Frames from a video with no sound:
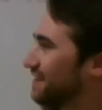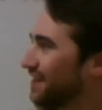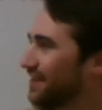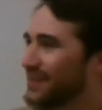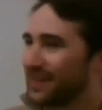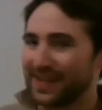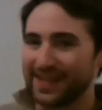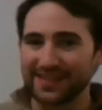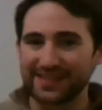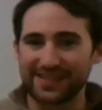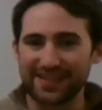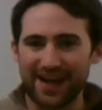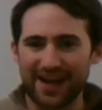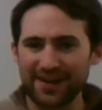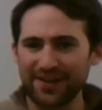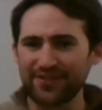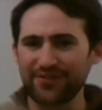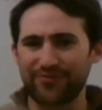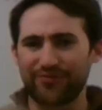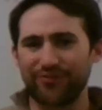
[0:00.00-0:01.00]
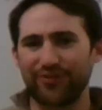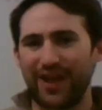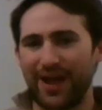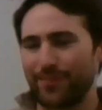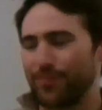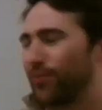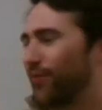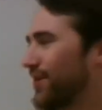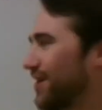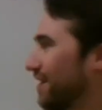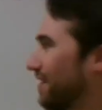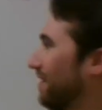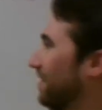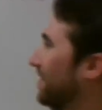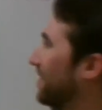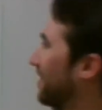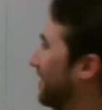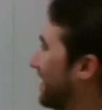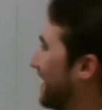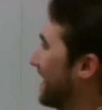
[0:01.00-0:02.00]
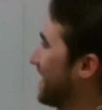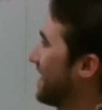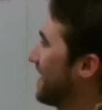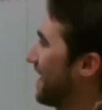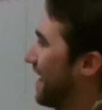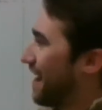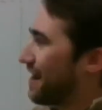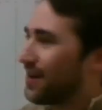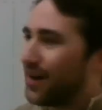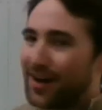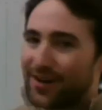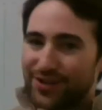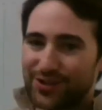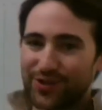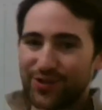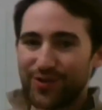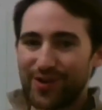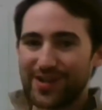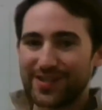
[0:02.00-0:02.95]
it hits another flat point, okay, at 100 degrees